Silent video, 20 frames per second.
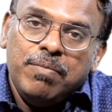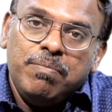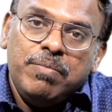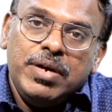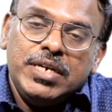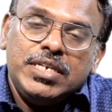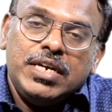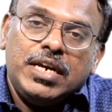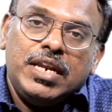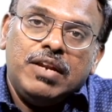
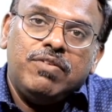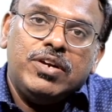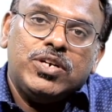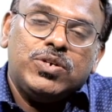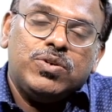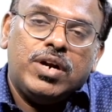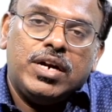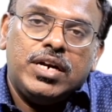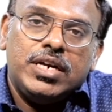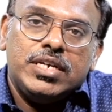Basically, we
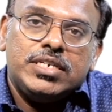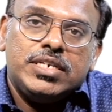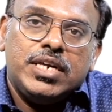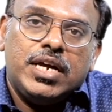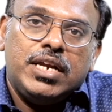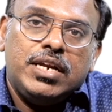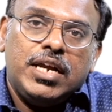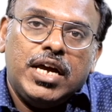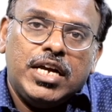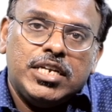should
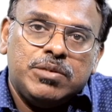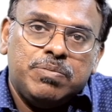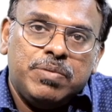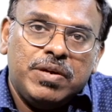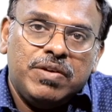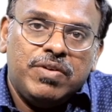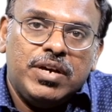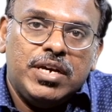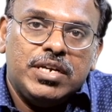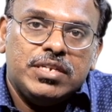understand
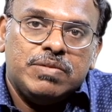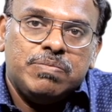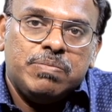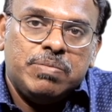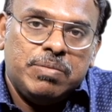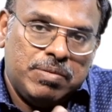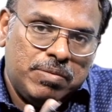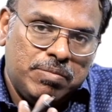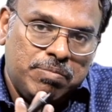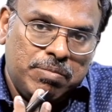HPV is
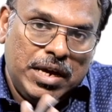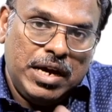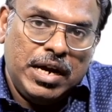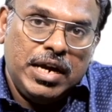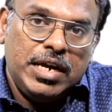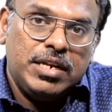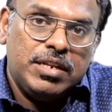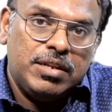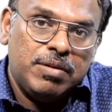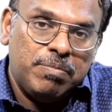
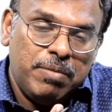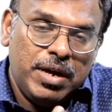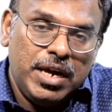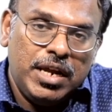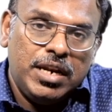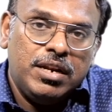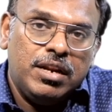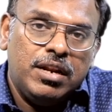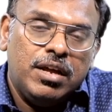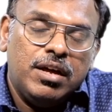behind the
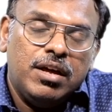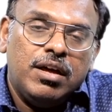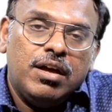main